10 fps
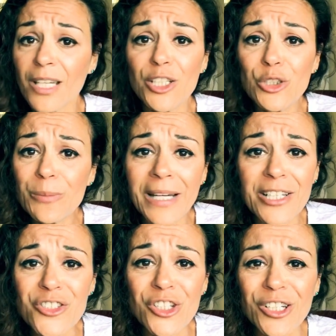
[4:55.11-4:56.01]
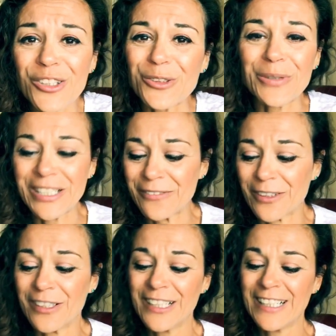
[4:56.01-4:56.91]
a new manager or
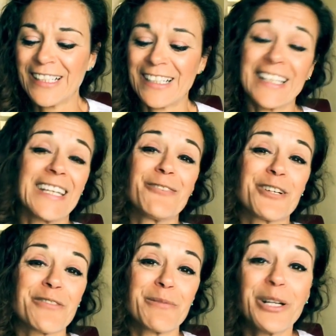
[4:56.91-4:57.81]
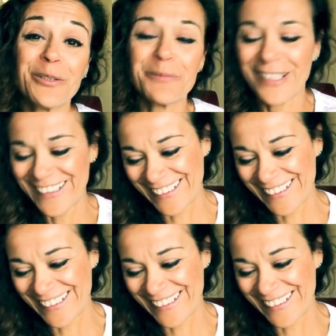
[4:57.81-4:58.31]
whatever. Lucky I work from home.